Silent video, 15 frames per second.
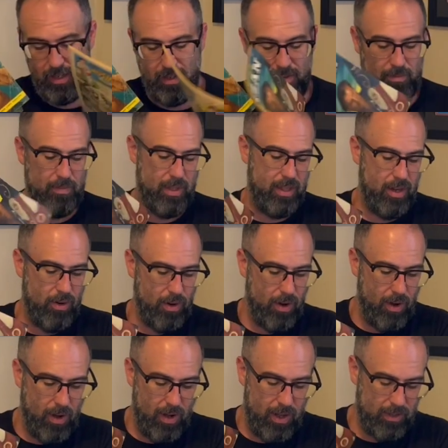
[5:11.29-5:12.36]
But they're
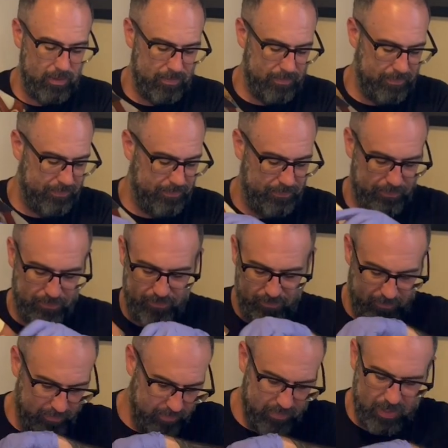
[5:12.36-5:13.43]
all...
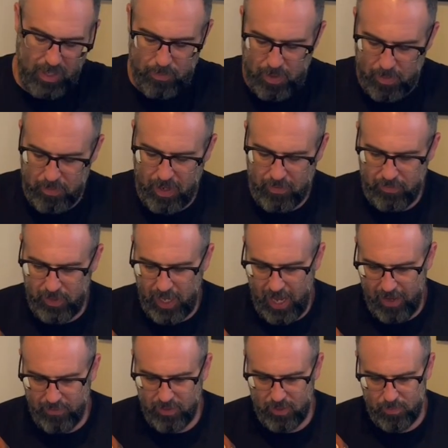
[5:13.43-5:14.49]
some of them definitely
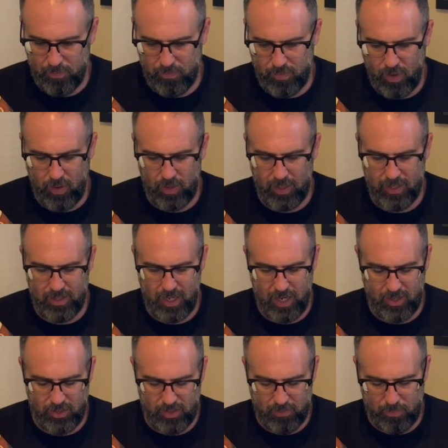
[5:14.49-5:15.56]
have some early
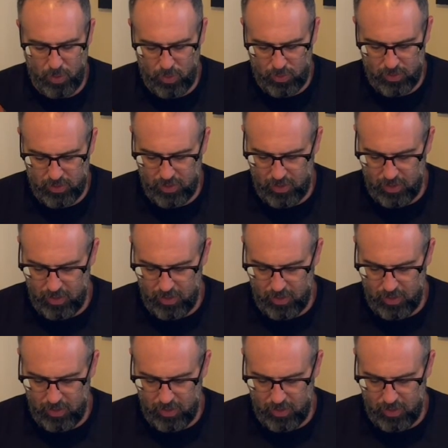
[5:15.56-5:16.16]
stages of mold.